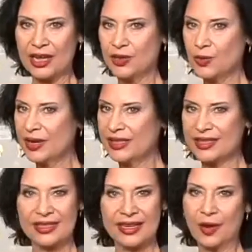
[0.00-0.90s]
You want to
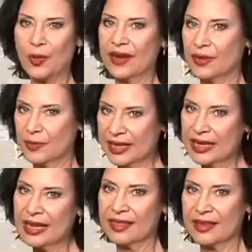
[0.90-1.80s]
stay away from
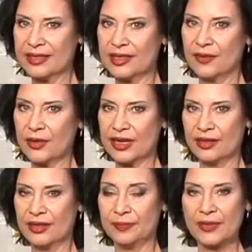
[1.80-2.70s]
anything
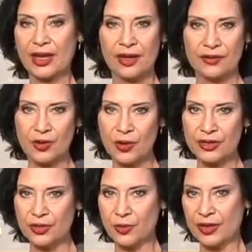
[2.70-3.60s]
self-critical. Of
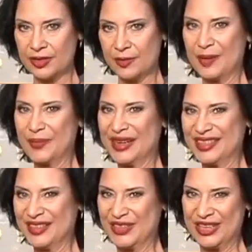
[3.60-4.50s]
course, you want to make
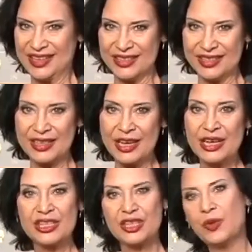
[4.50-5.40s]
positive changes.
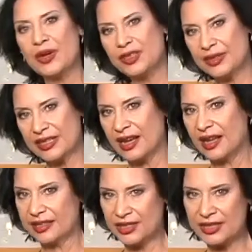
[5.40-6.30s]
So you want to
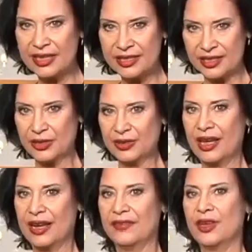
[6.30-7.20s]
acknowledge things in your
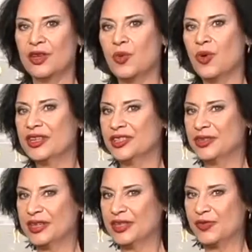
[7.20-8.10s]
life that you want to
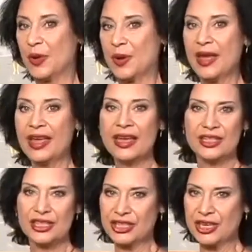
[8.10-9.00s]
transform,
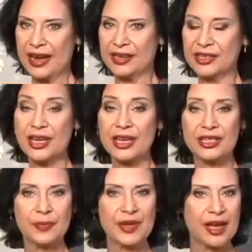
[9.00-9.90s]
to change,
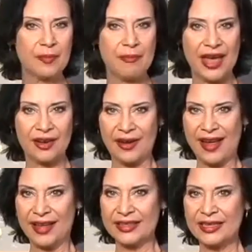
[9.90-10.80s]
to become better
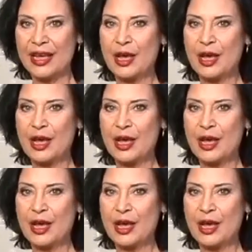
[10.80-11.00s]
at.